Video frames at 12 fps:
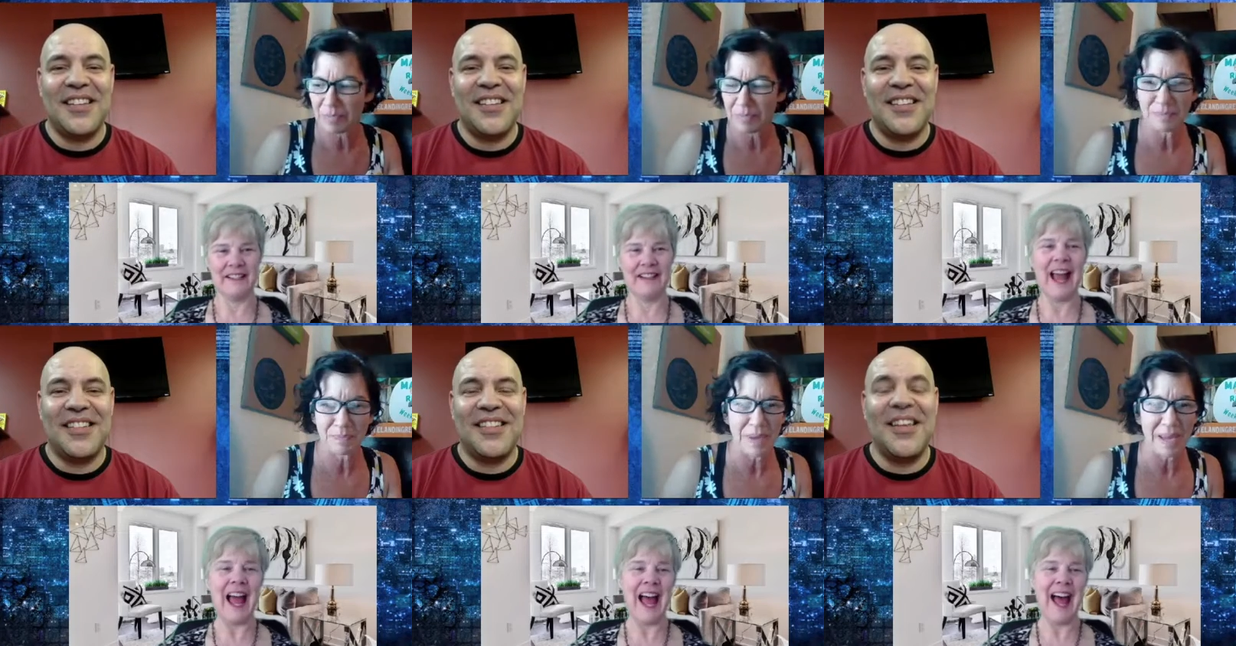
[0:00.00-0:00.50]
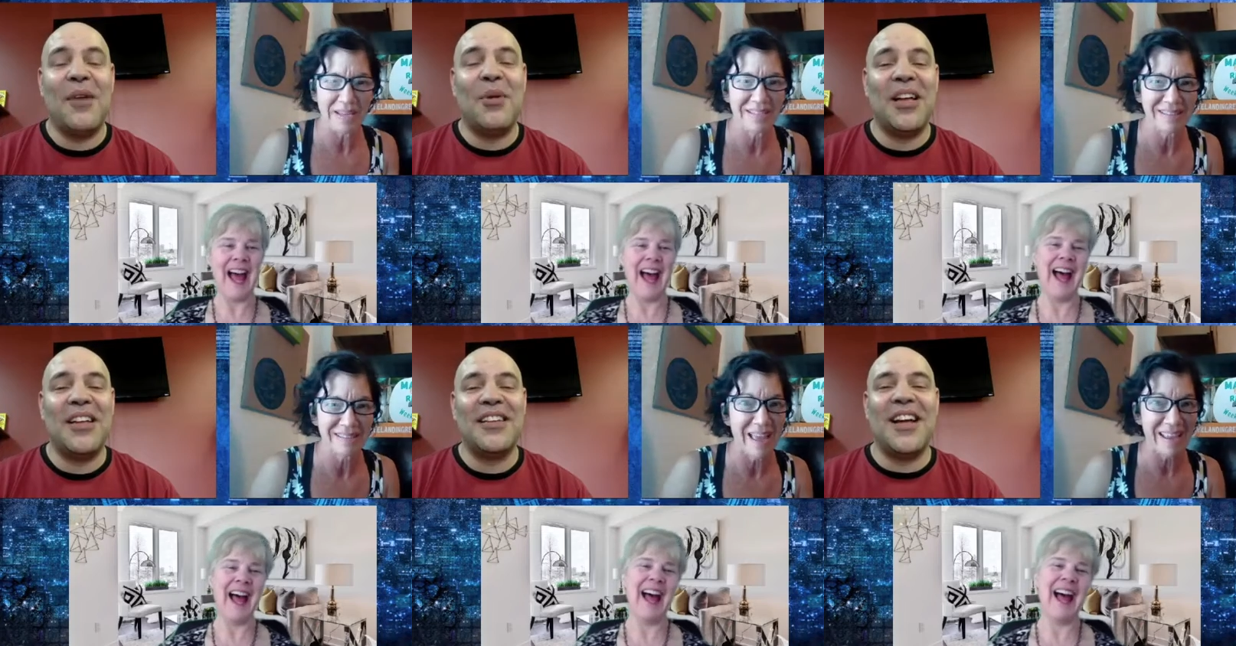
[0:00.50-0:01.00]
Speaker 1: yeah,
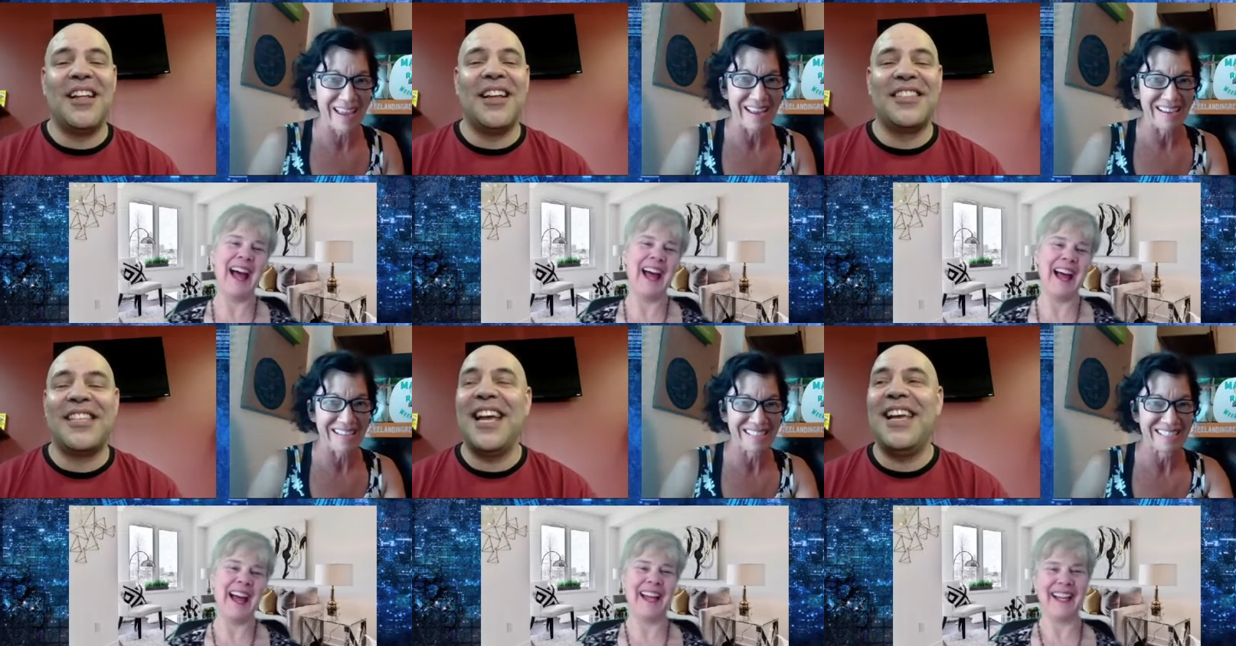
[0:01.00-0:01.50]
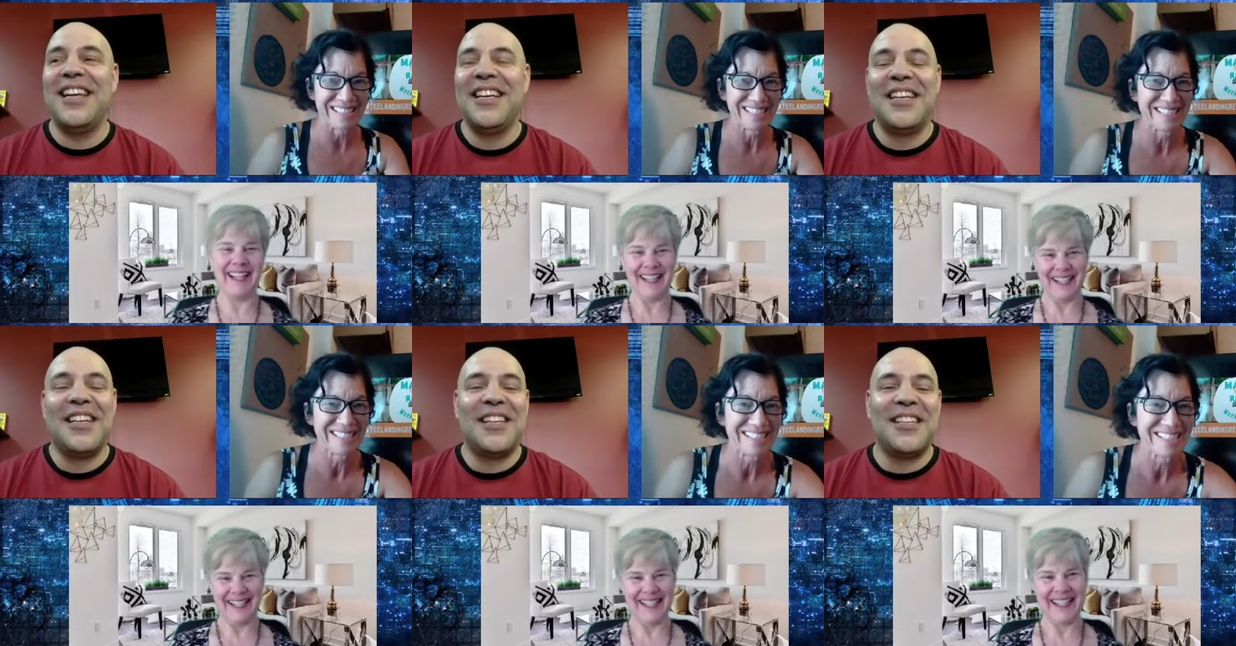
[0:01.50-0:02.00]
well, leggings. Say,
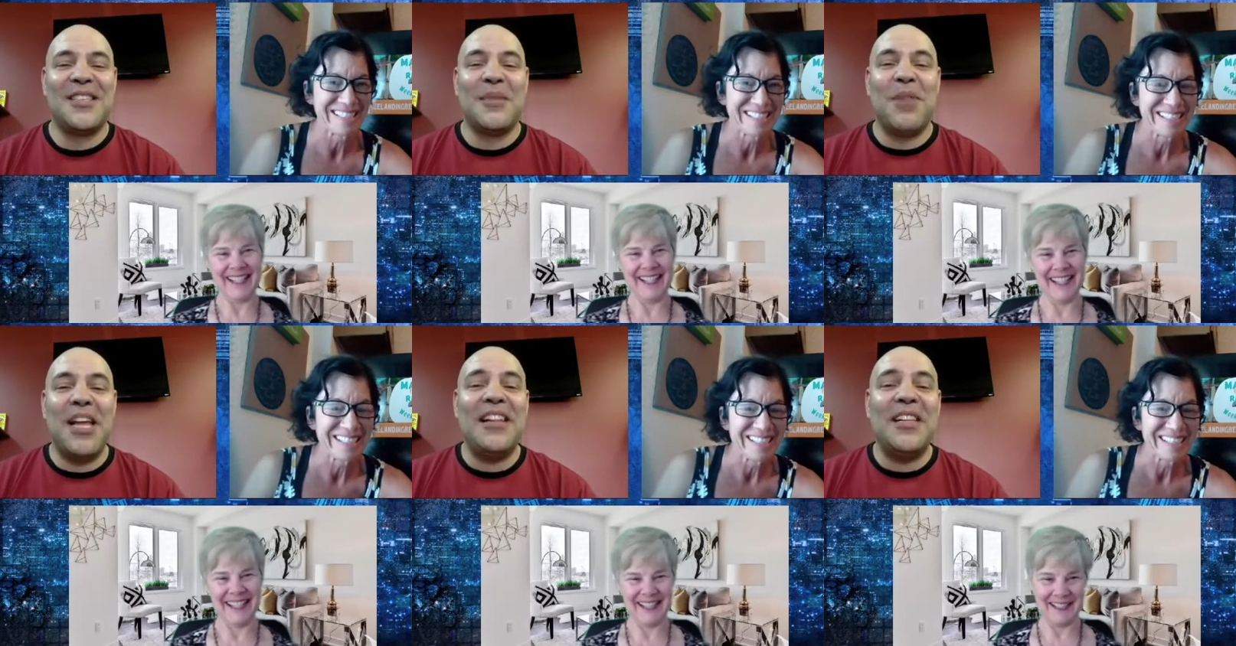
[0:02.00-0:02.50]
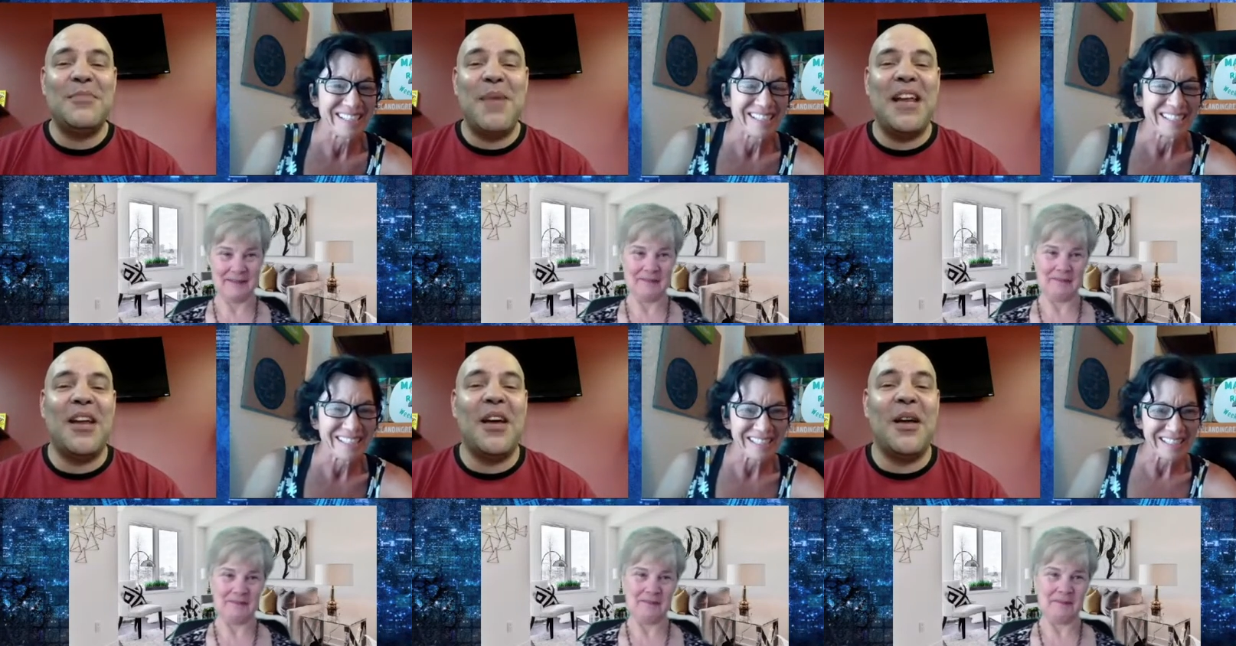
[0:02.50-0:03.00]
Blakely's
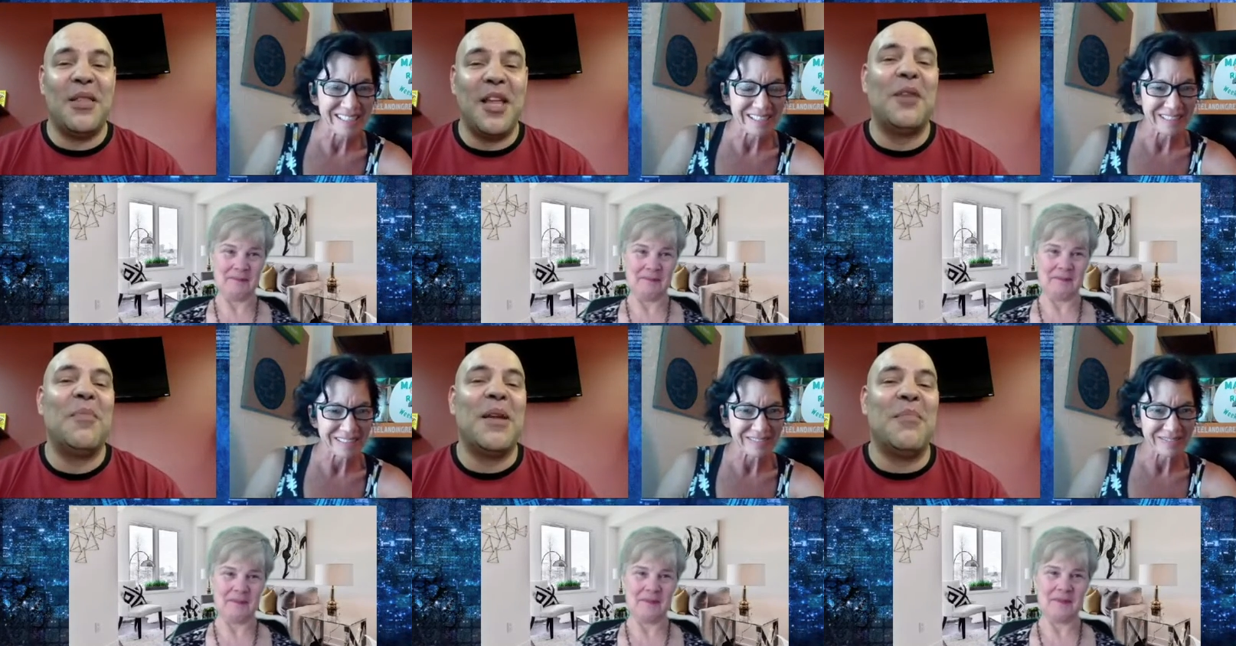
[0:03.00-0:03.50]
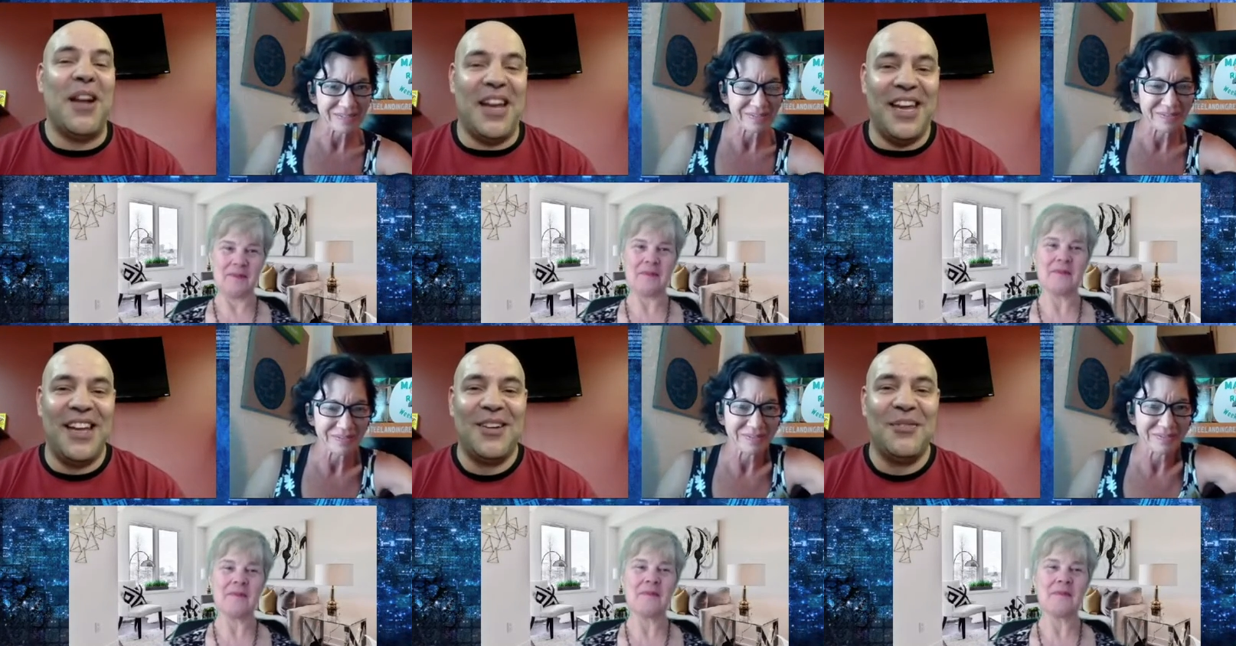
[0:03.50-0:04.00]
made a, a, little bit of
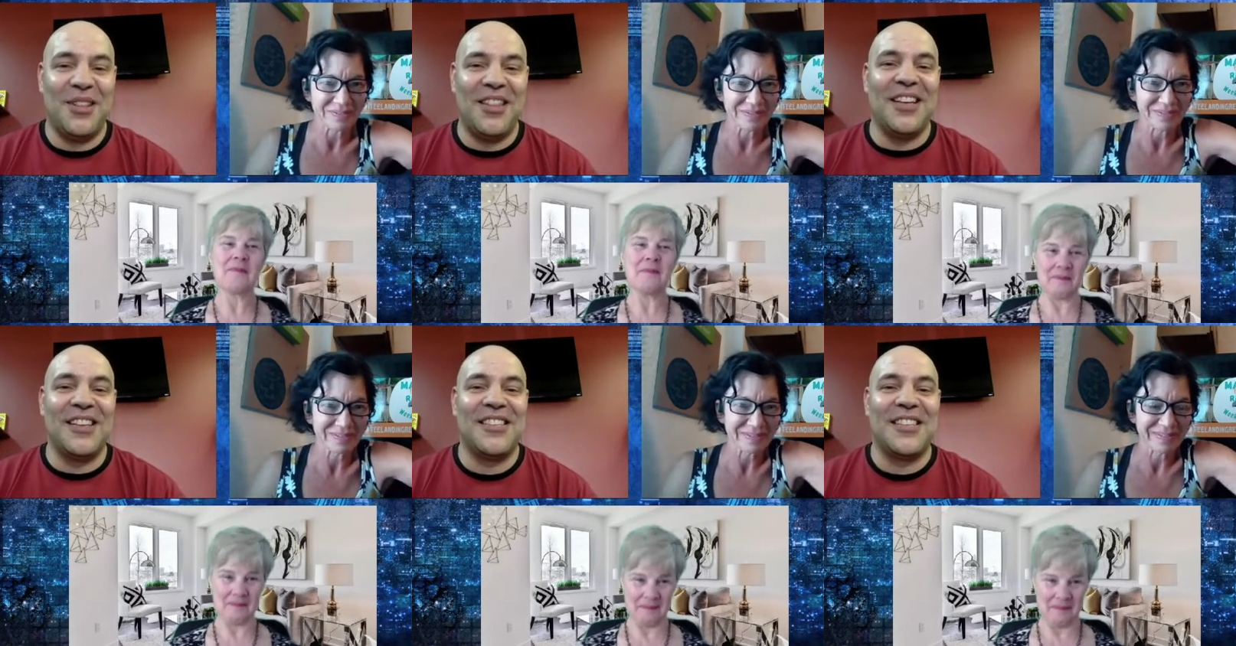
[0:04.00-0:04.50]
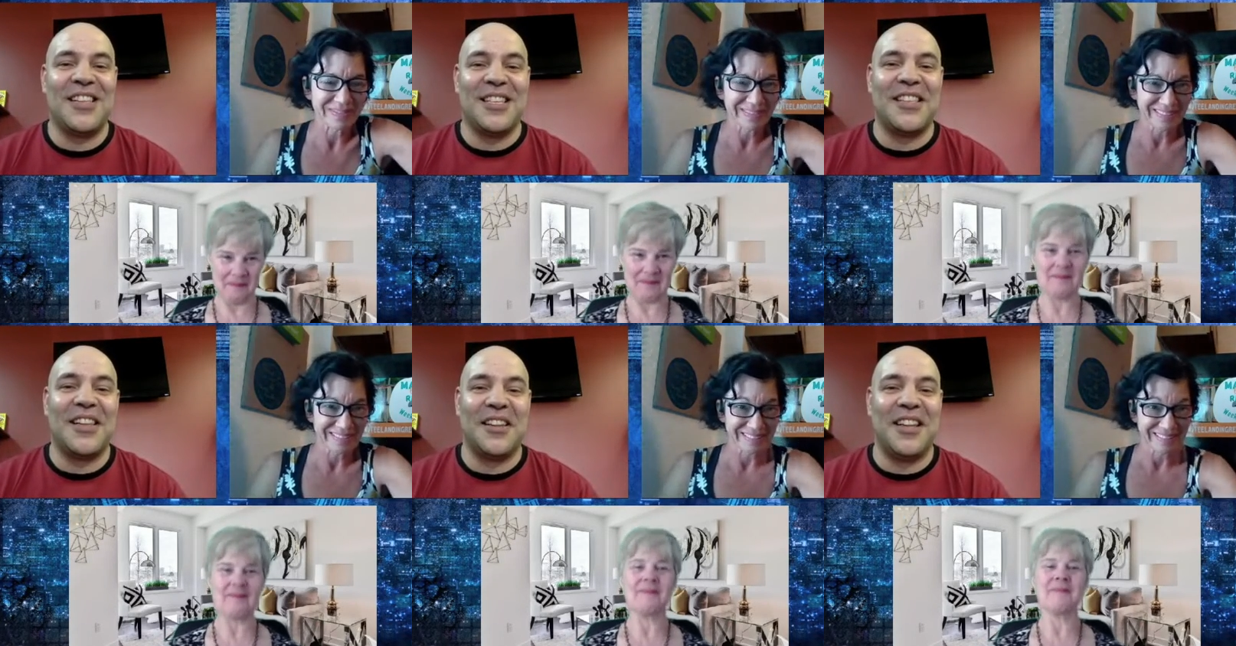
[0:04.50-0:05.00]
money with this
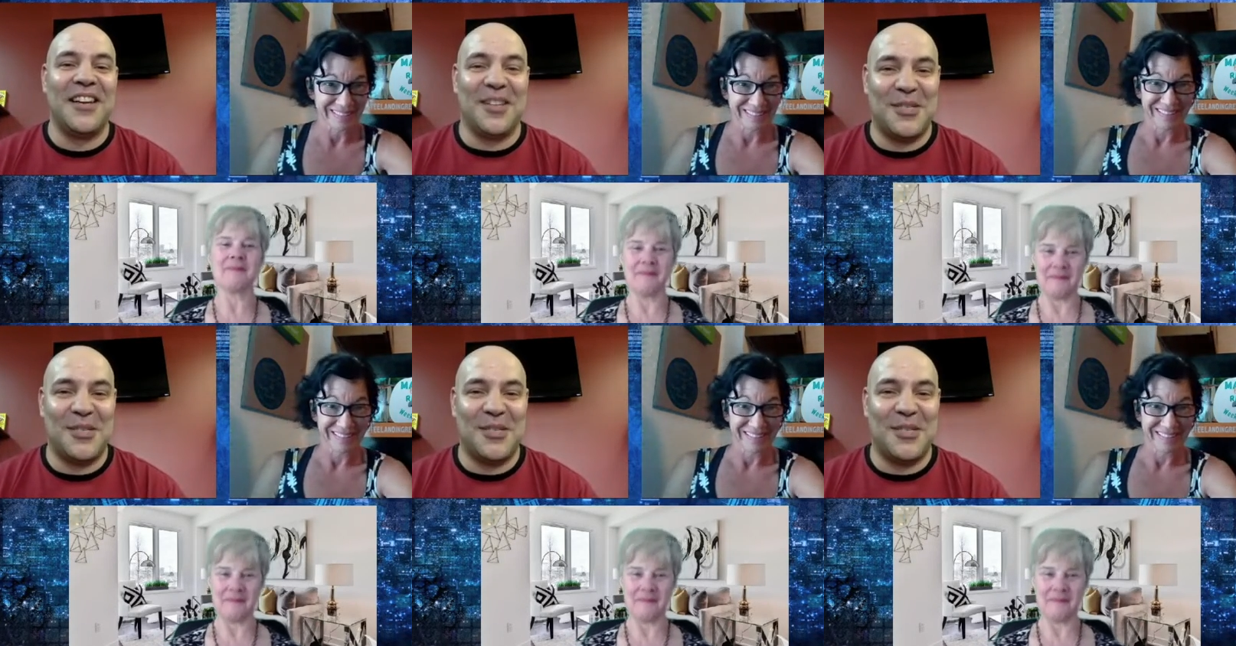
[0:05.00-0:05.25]
this little thing called